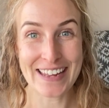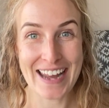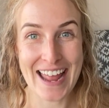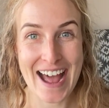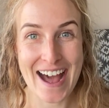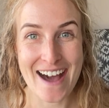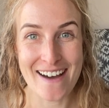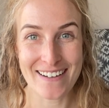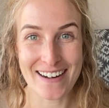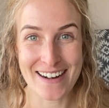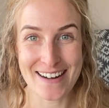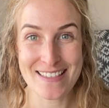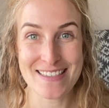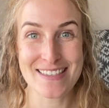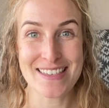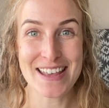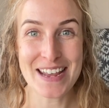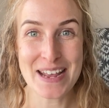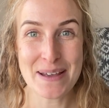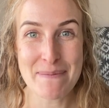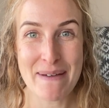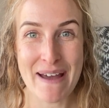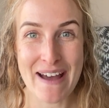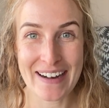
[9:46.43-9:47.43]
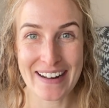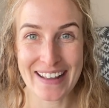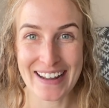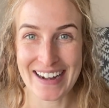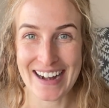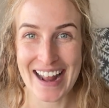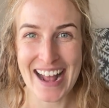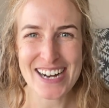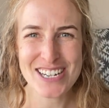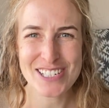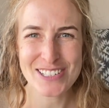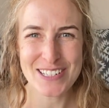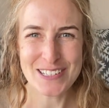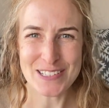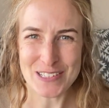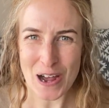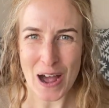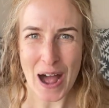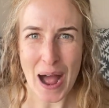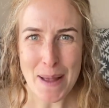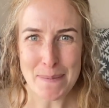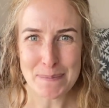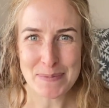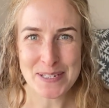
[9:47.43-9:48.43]
out and think about it and actually
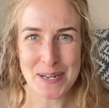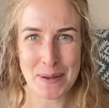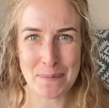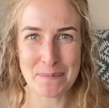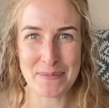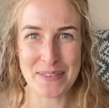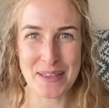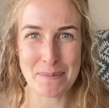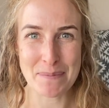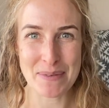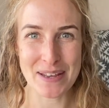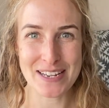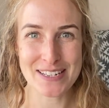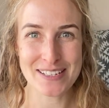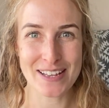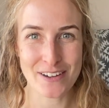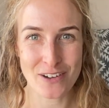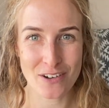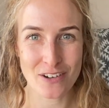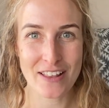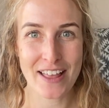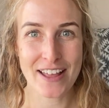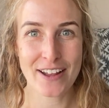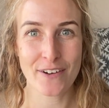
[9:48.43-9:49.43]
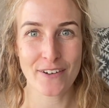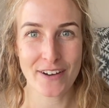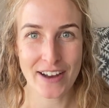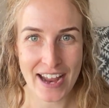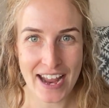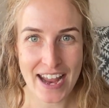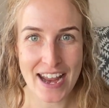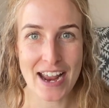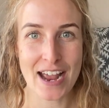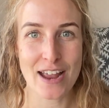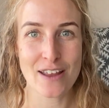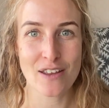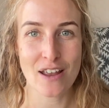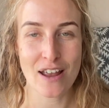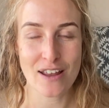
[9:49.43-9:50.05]
type something, because then you're like, okay,